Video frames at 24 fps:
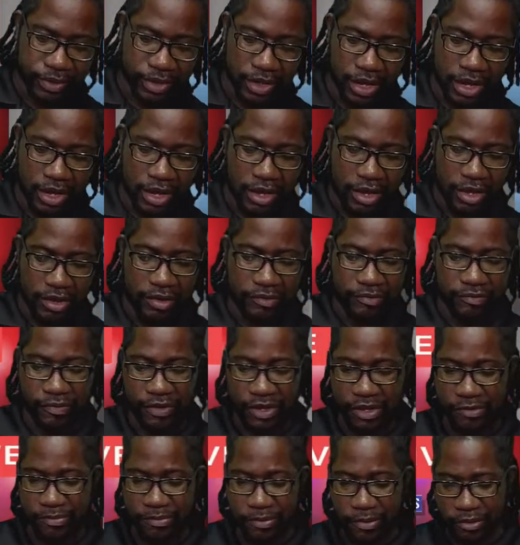
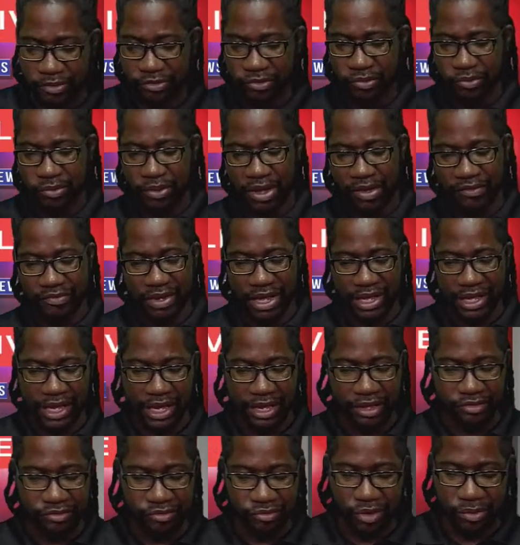Facebook. So we have like
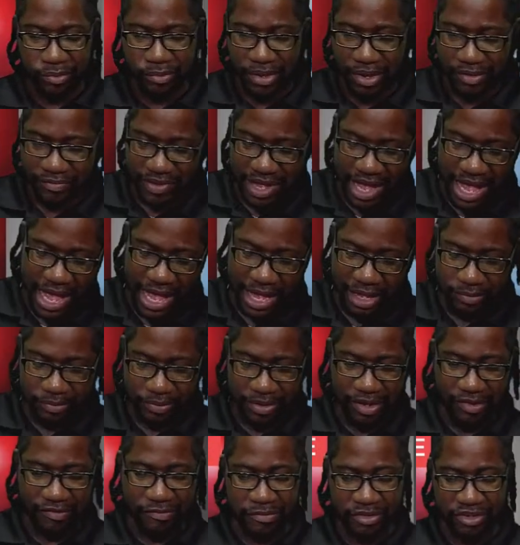Ezra, we have Anne,
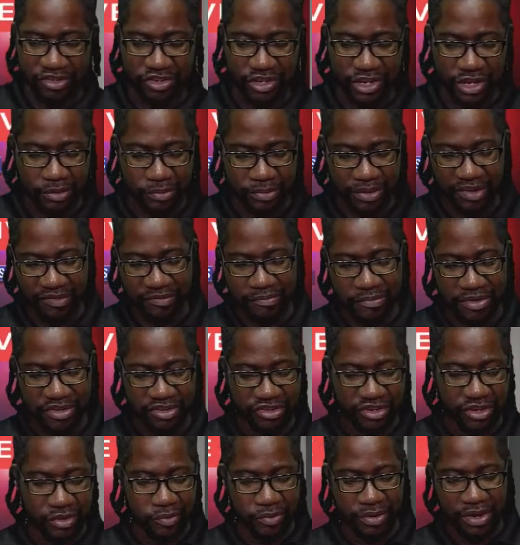we have Michelle, we have
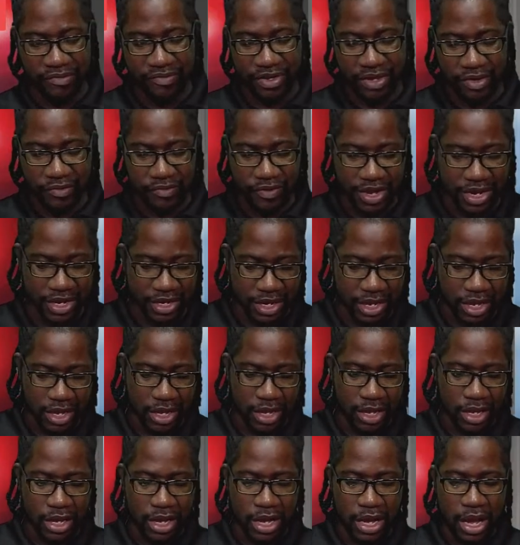Mishi, we have Kirin,
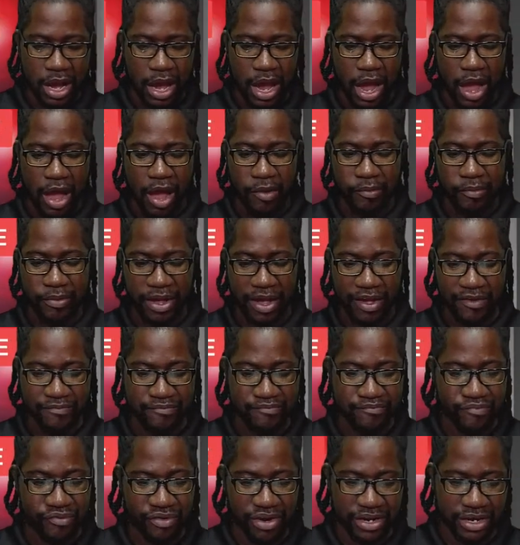we
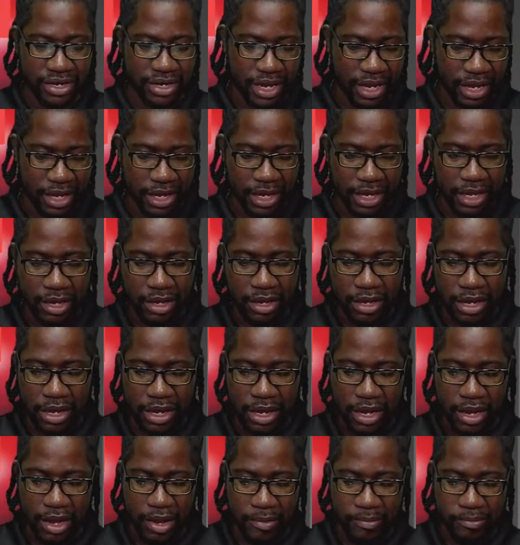have Brenda.
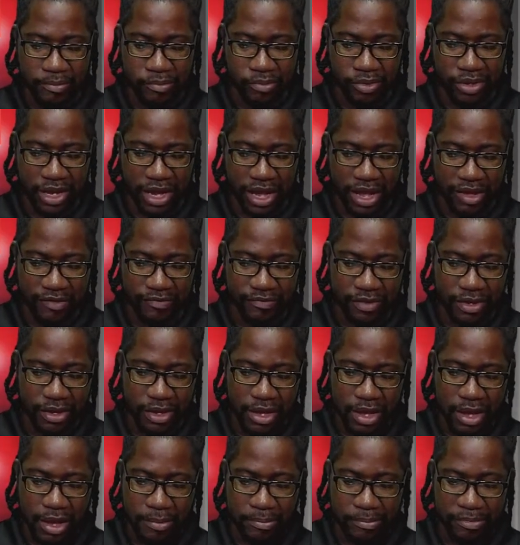We have
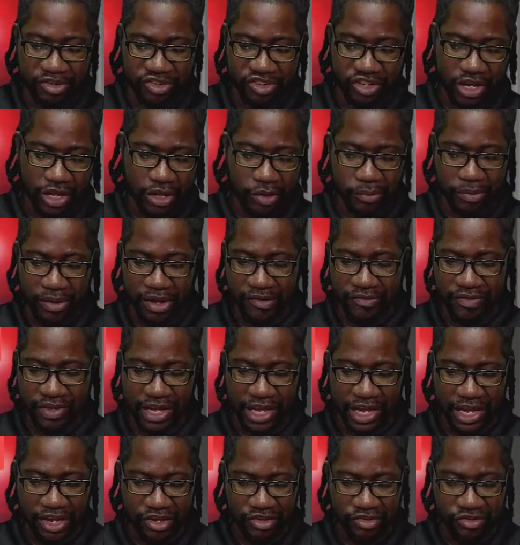Michelle, we have
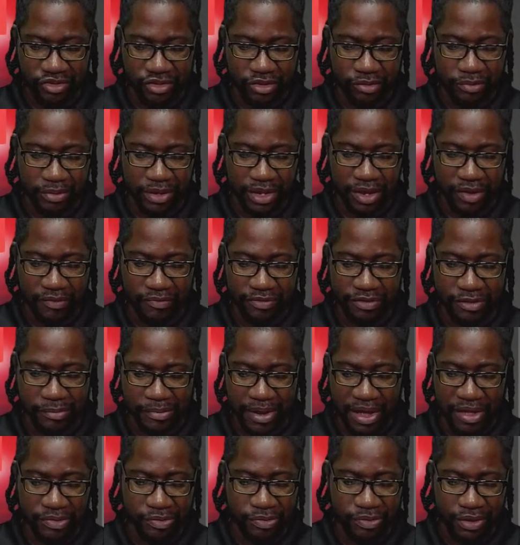Angel, we have
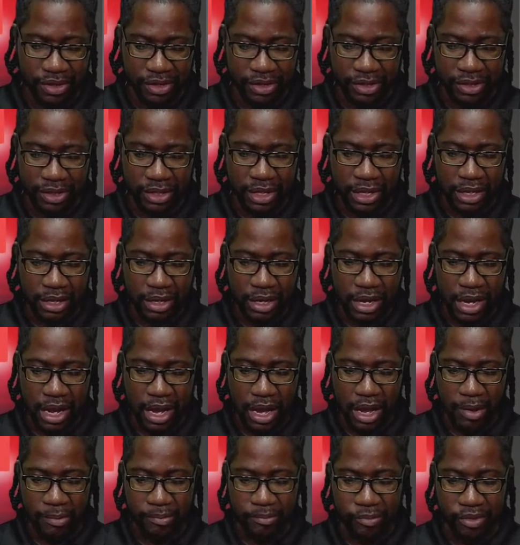Samantha,
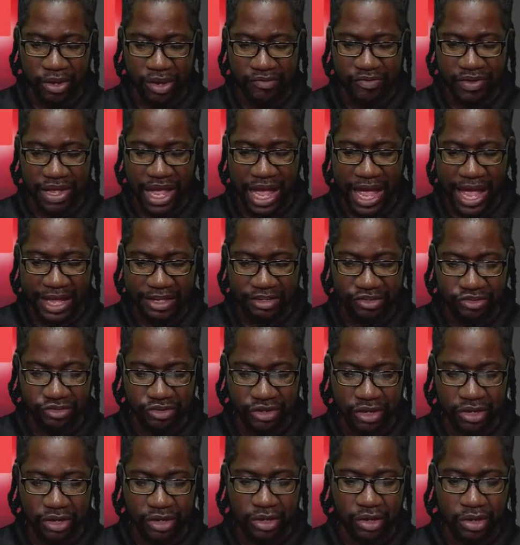we have
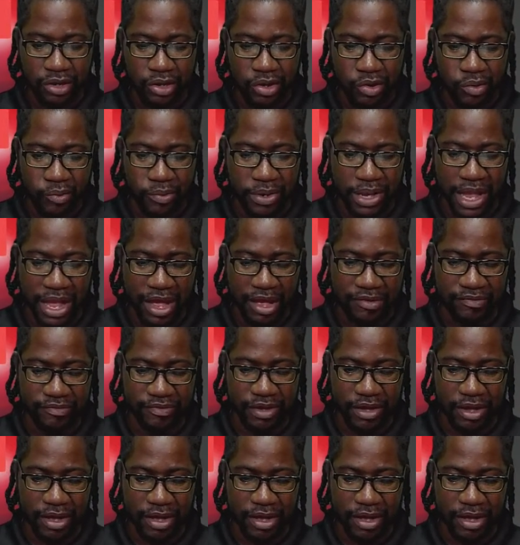Ansha, we have